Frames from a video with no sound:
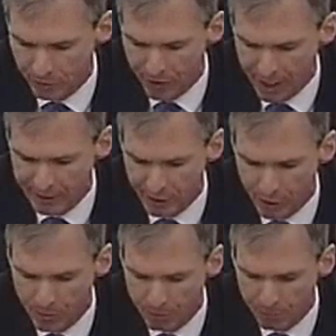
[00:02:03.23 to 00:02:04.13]

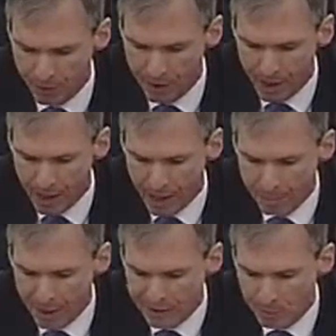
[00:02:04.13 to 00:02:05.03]
DeFazio,
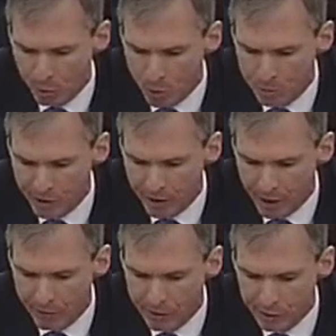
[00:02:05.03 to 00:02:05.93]
passed the blueprint
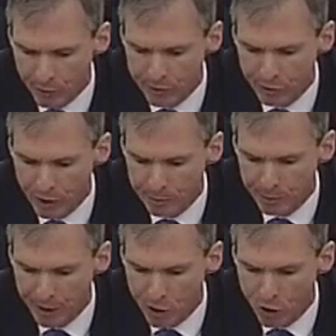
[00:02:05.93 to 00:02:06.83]
of the Surface
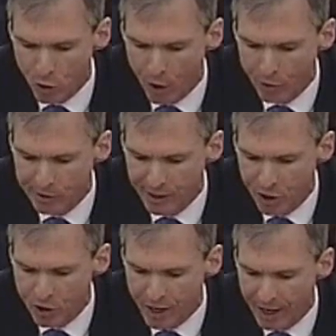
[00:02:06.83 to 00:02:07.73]
Transportation
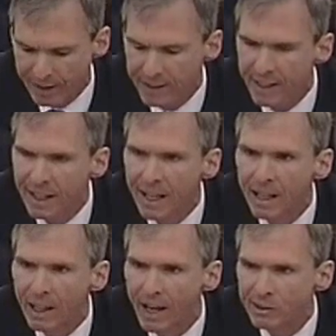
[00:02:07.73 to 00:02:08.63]
Authorization Act
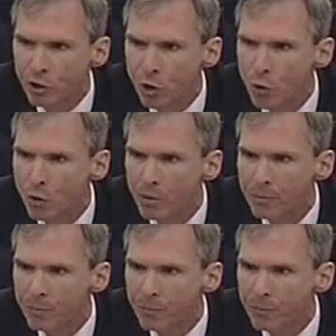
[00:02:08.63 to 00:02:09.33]
last June.